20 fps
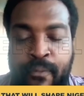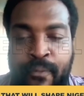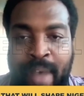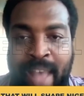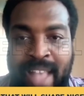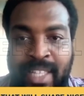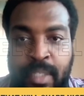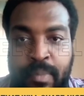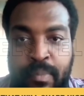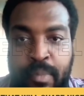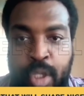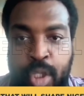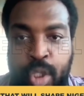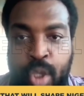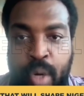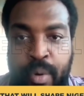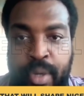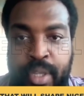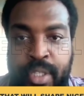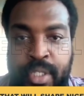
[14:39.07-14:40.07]
the vast
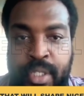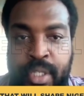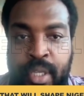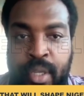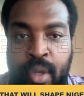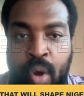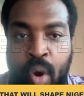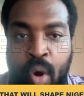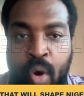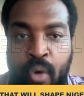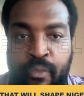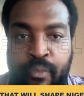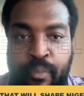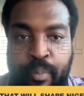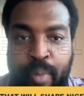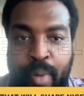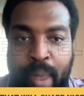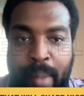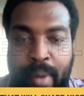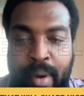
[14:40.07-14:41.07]
majority
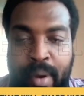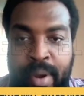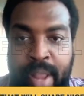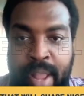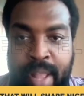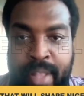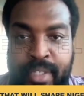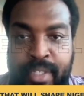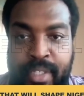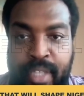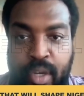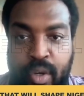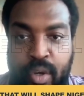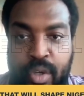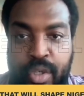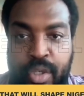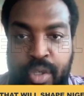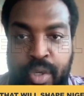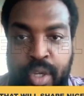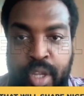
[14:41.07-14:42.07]
of primary and
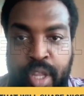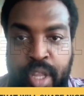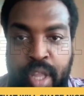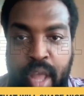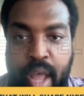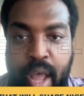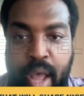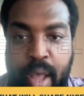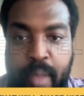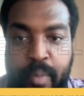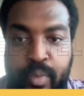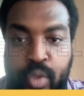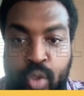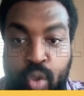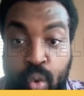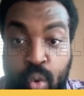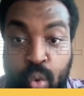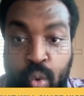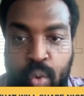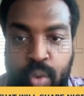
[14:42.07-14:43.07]
secondary
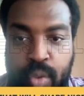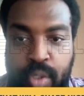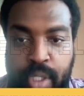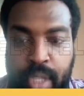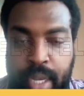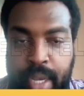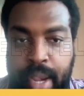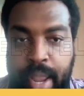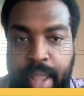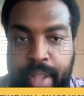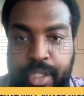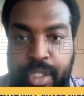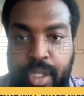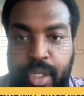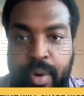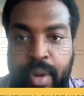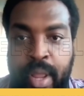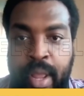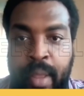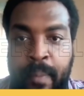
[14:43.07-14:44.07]
schools in
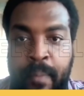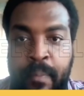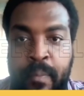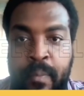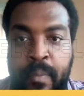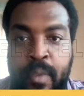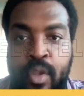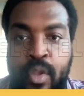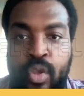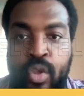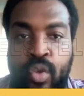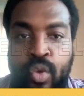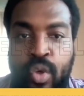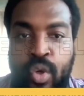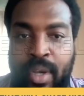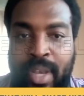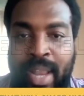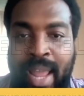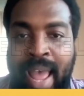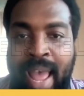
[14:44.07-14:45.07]
Nigeria do
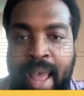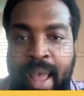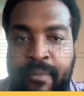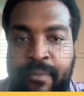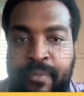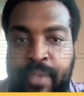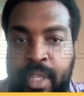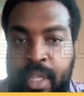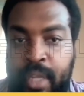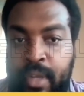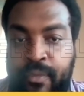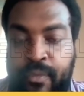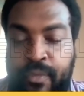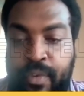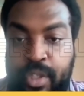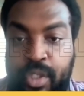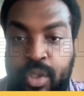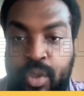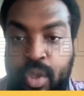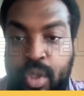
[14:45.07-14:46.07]
not have the
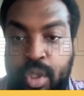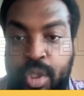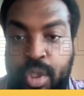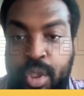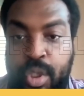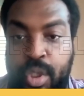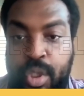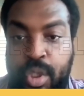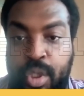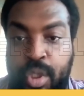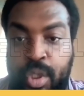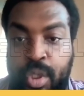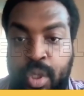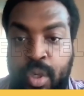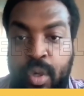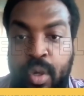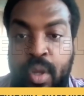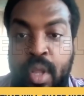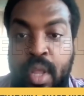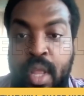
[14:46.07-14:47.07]

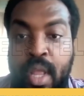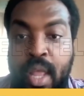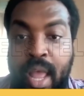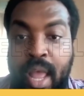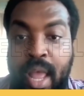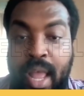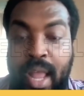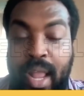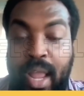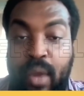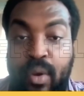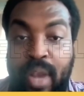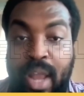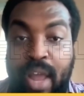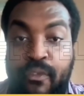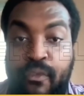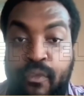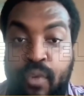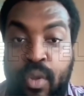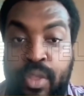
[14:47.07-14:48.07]
infrastructure and
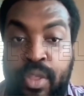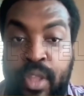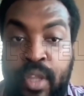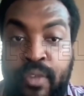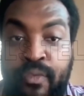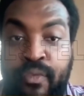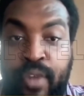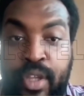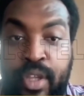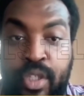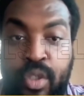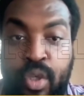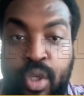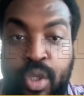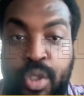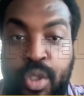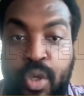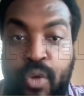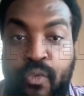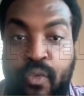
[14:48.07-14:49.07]
cannot afford the
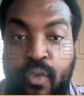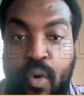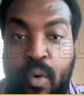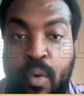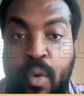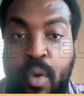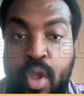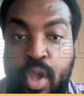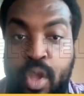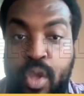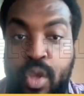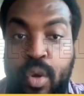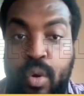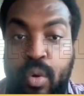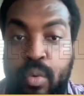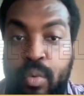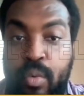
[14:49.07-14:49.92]
infrastructure for,